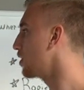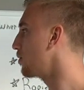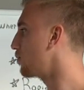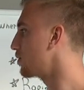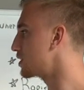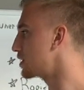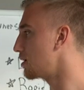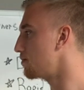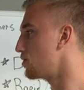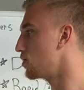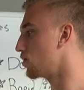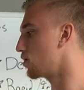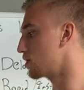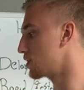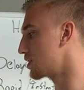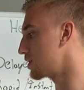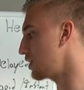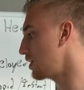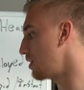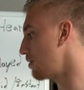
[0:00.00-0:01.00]
what time you go to
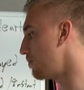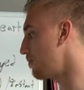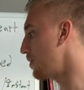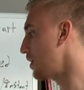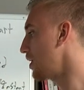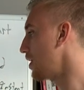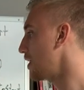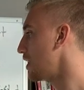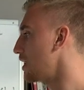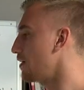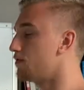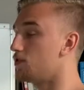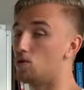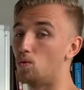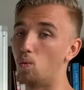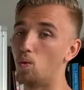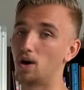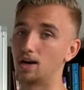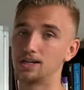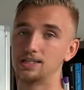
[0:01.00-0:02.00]
sleep, if you
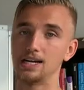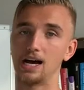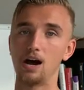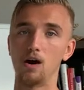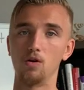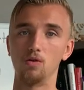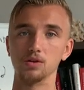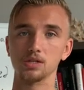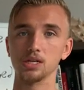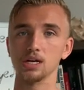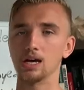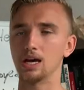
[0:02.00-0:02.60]
worked out,